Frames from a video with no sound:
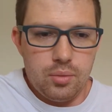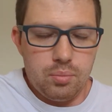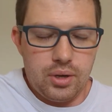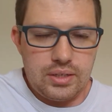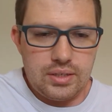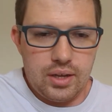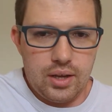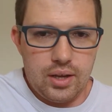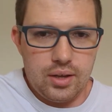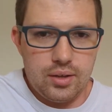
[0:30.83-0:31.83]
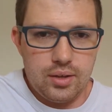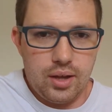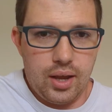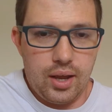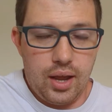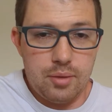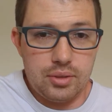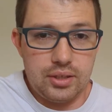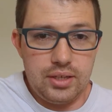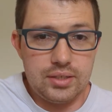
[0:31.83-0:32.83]
But I'm
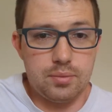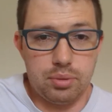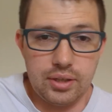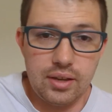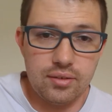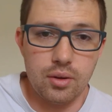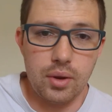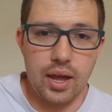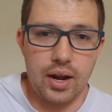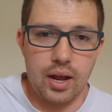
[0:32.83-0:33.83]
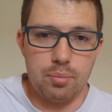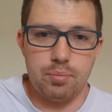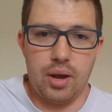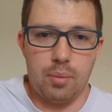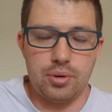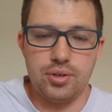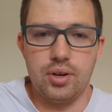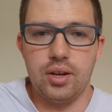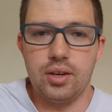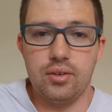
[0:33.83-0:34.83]
at least pleased that we had an
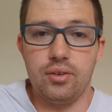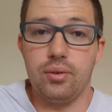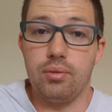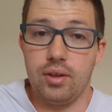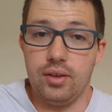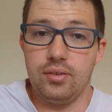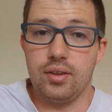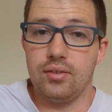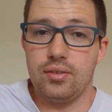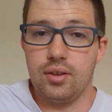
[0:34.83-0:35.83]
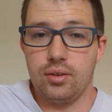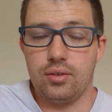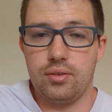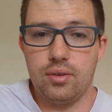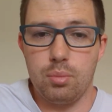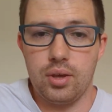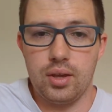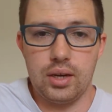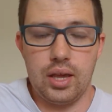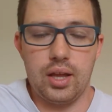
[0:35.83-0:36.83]
opportunity to do this and still to be
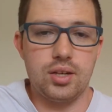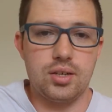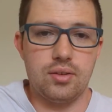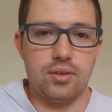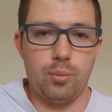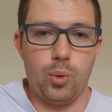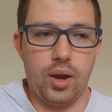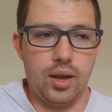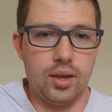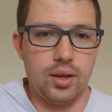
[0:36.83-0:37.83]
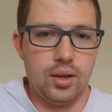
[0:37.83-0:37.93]
engaged in some way.